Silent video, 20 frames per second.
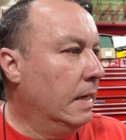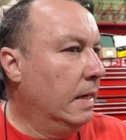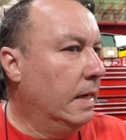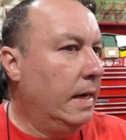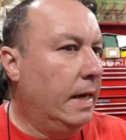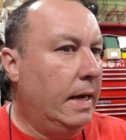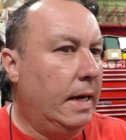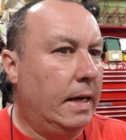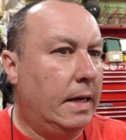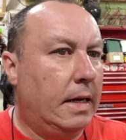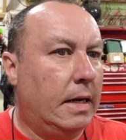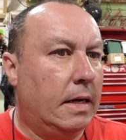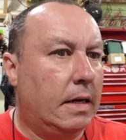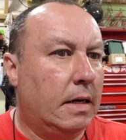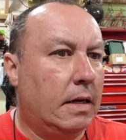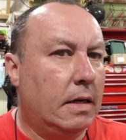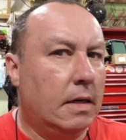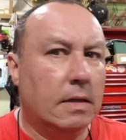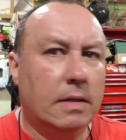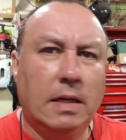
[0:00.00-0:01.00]
and
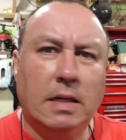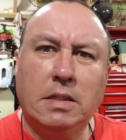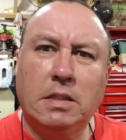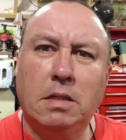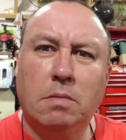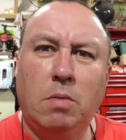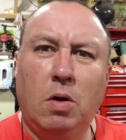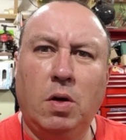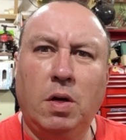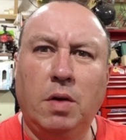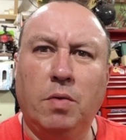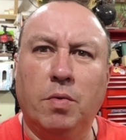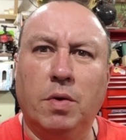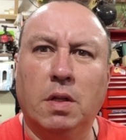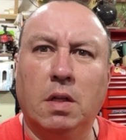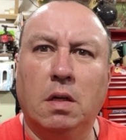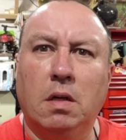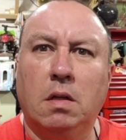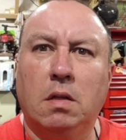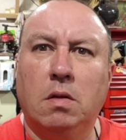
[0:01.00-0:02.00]
that's about it
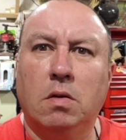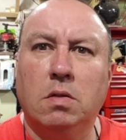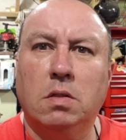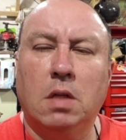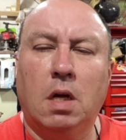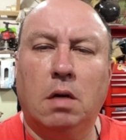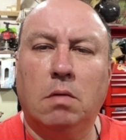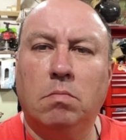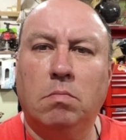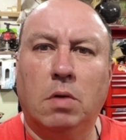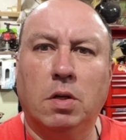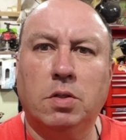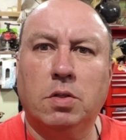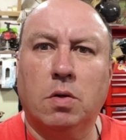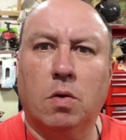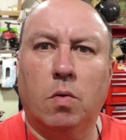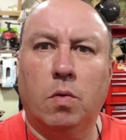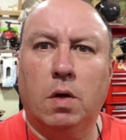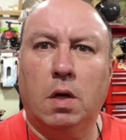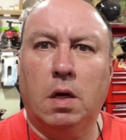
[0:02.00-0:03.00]
really. There's not much
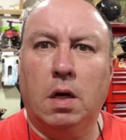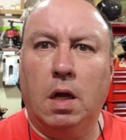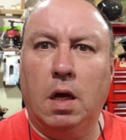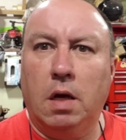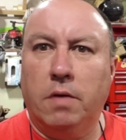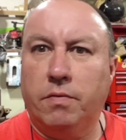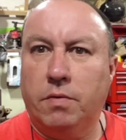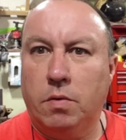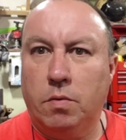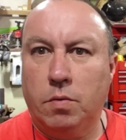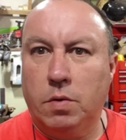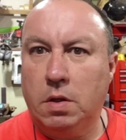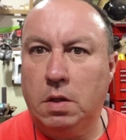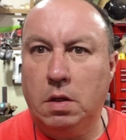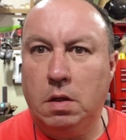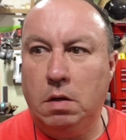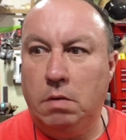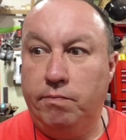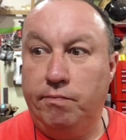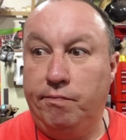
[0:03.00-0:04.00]
going on. I haven't
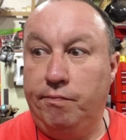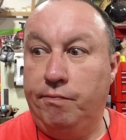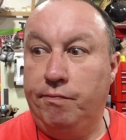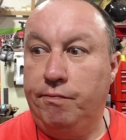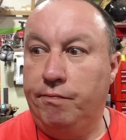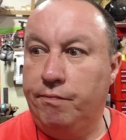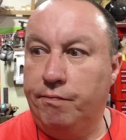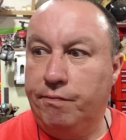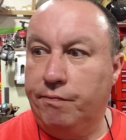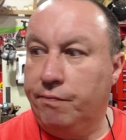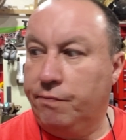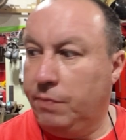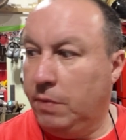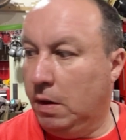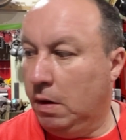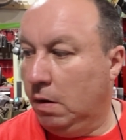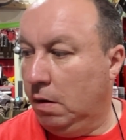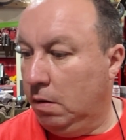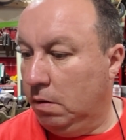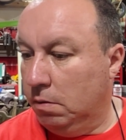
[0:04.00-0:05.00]
really,
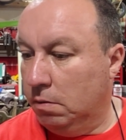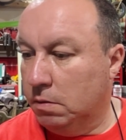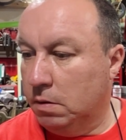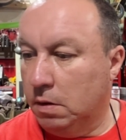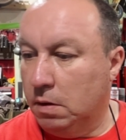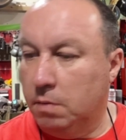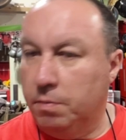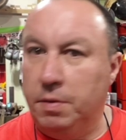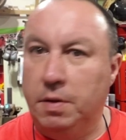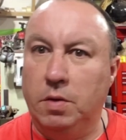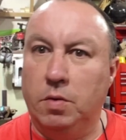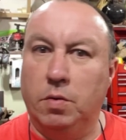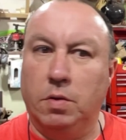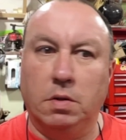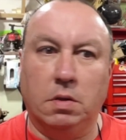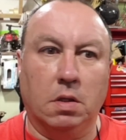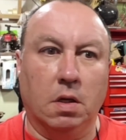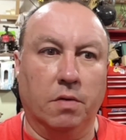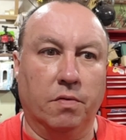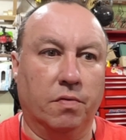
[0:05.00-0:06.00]
I don't know, like been doing
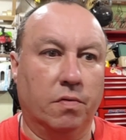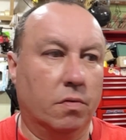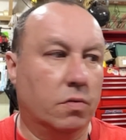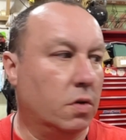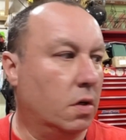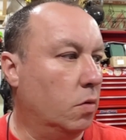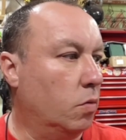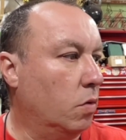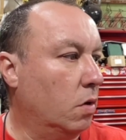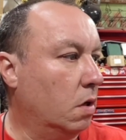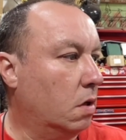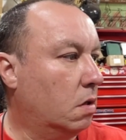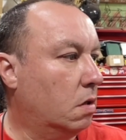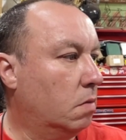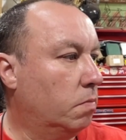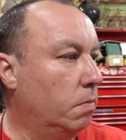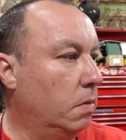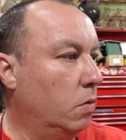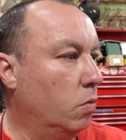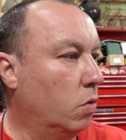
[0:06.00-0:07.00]
stuff, trying to work.
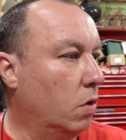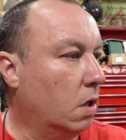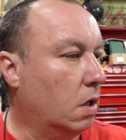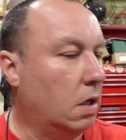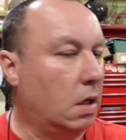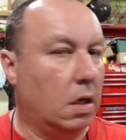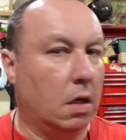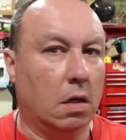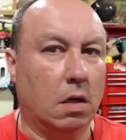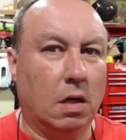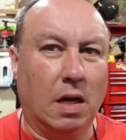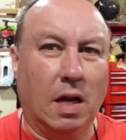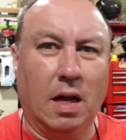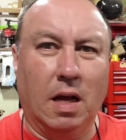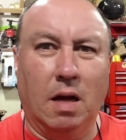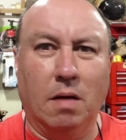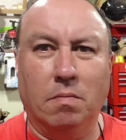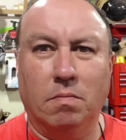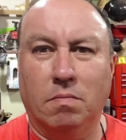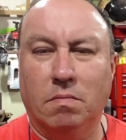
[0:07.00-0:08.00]
Been working on,
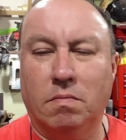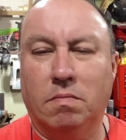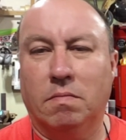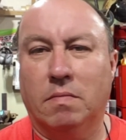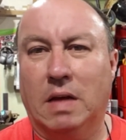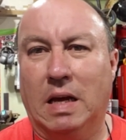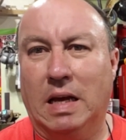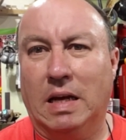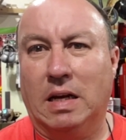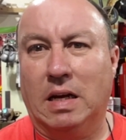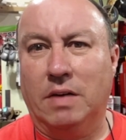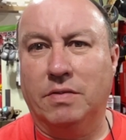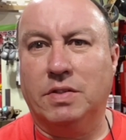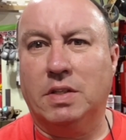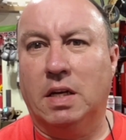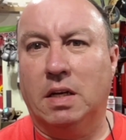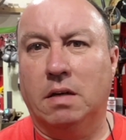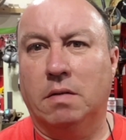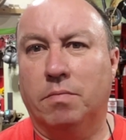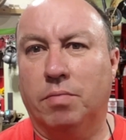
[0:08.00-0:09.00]
like I've
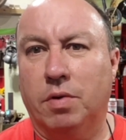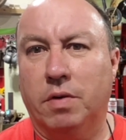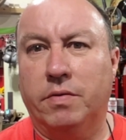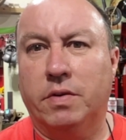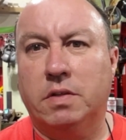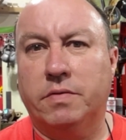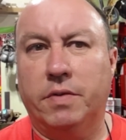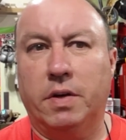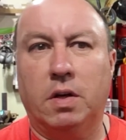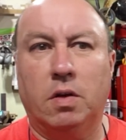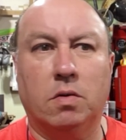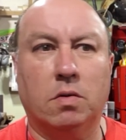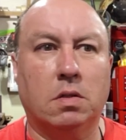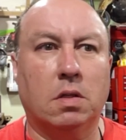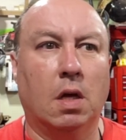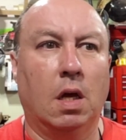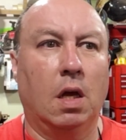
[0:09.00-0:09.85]
said in previous videos,